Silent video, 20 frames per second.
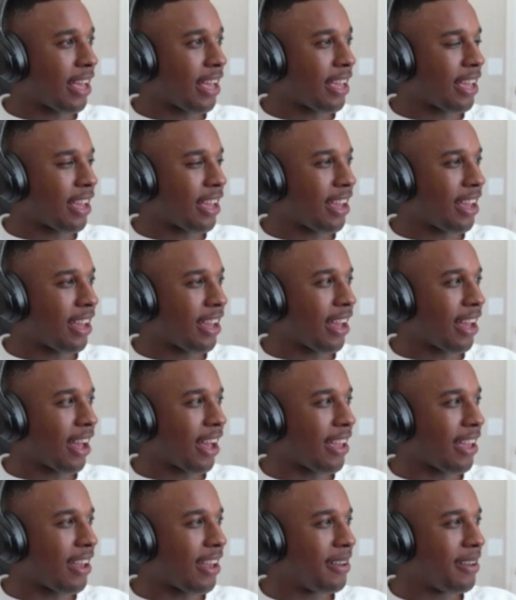I
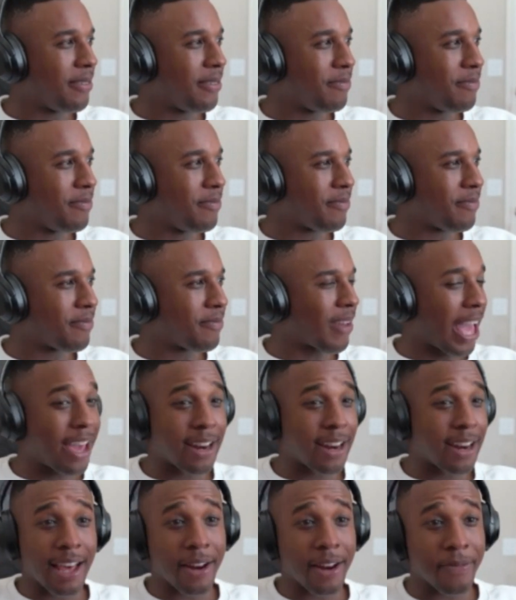
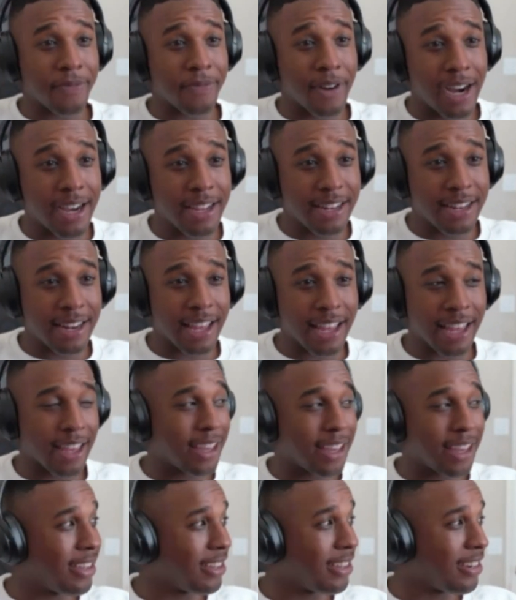had a lot of fun,
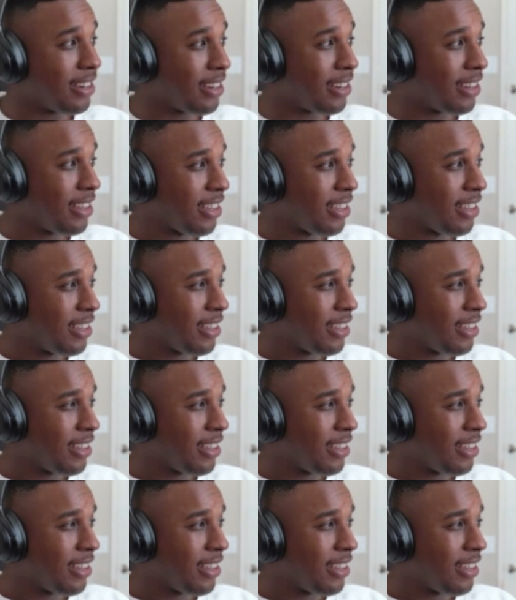and